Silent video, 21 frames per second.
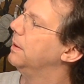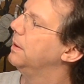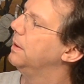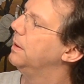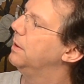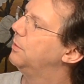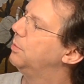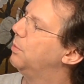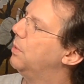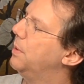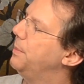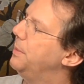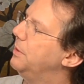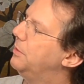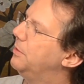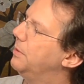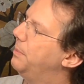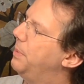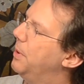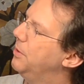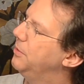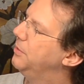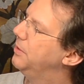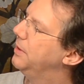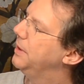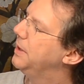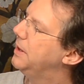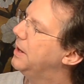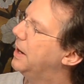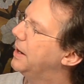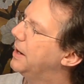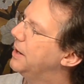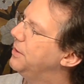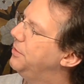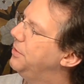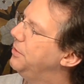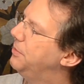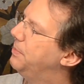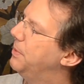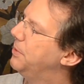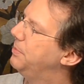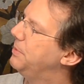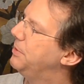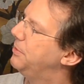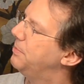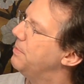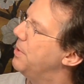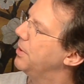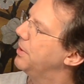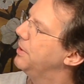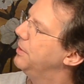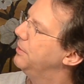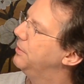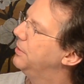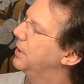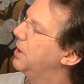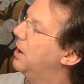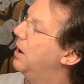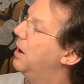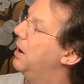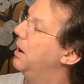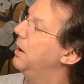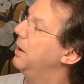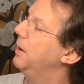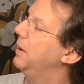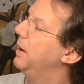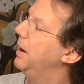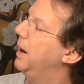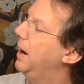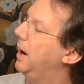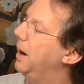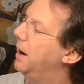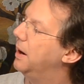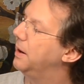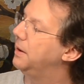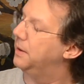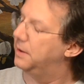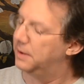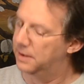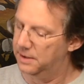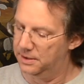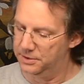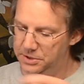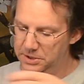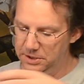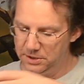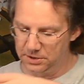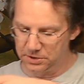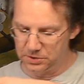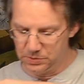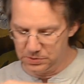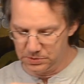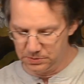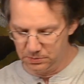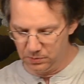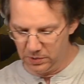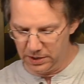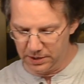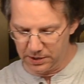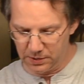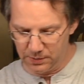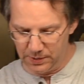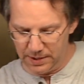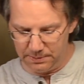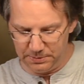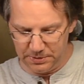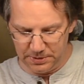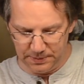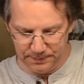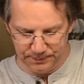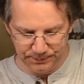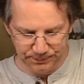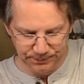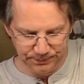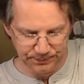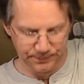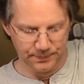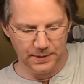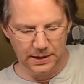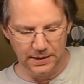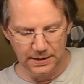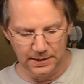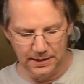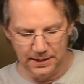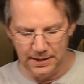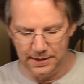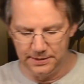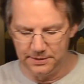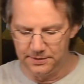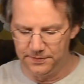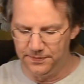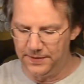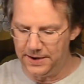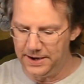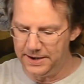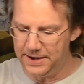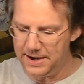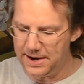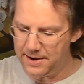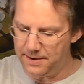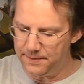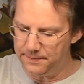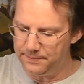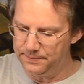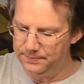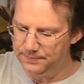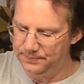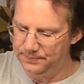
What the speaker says: this woman is supposedly, I guess she's supposed to be smoking a cigar, and she looks well equipped. Let's find out.